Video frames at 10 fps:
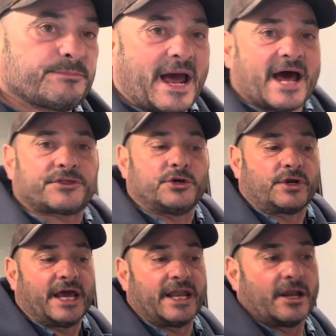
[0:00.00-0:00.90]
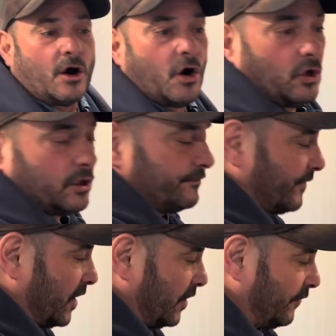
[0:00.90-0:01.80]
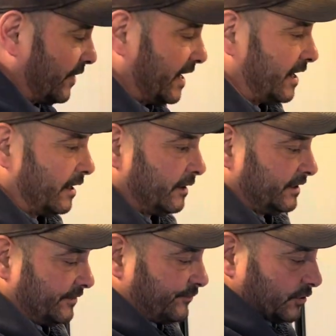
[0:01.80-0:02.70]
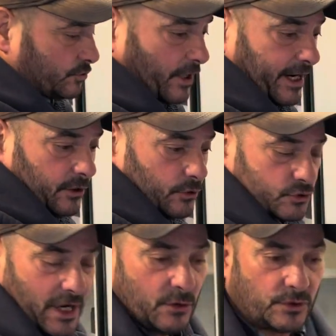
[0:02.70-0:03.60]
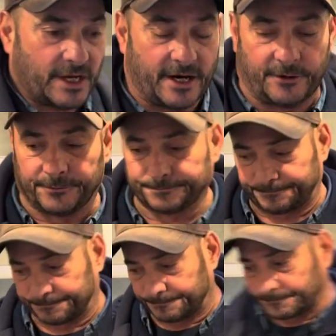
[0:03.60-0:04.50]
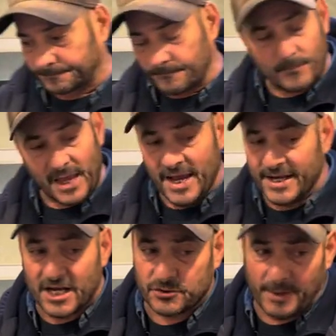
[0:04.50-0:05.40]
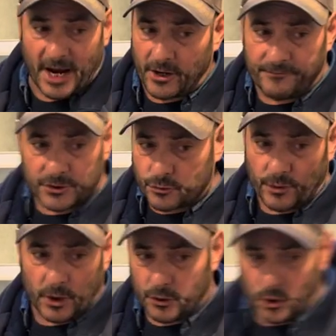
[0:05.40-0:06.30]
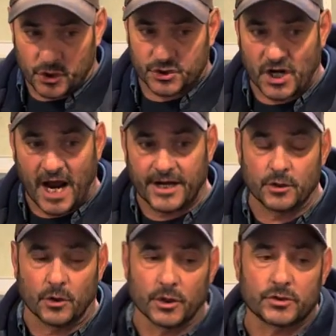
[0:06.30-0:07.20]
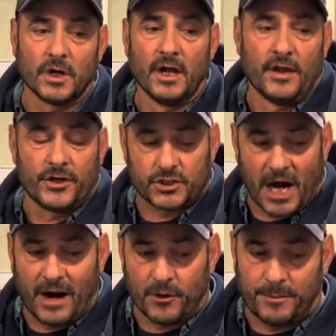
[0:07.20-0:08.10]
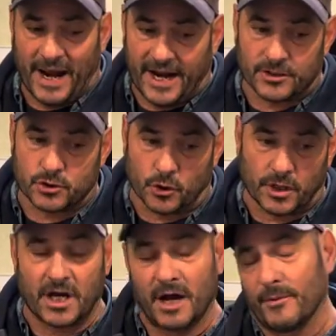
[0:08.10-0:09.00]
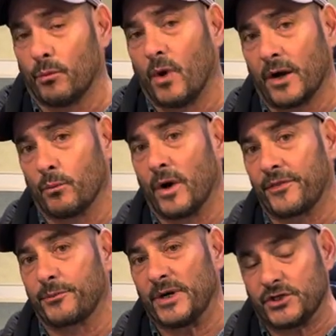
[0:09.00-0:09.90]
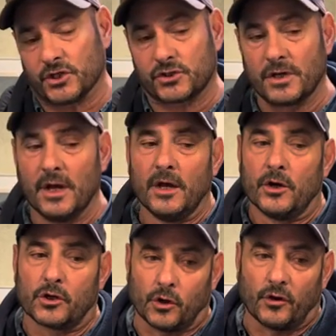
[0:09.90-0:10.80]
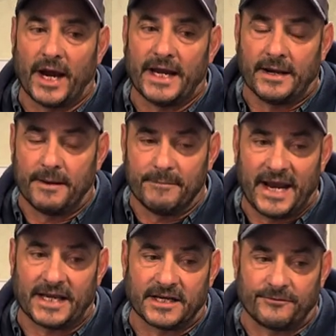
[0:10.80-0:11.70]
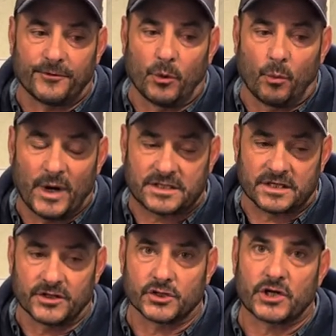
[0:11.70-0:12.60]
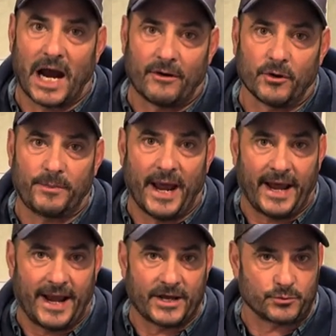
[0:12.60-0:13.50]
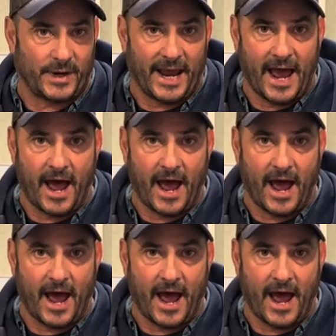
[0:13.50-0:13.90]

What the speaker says: bath you get in all of our different trailers out there. Doesn't matter if it's rear doors, side doors. The shower pan sort of come in one width. We just create and make different widths in the shower pan as we